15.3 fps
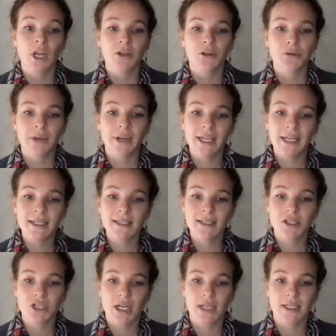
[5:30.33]
The ranking
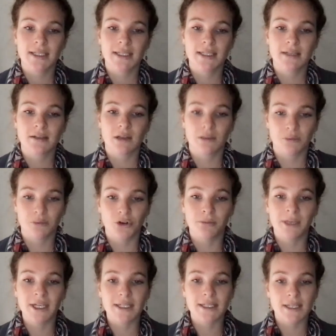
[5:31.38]
suggests
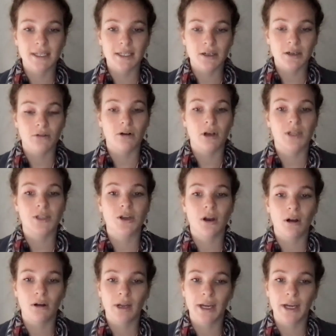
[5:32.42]
improvement is needed across all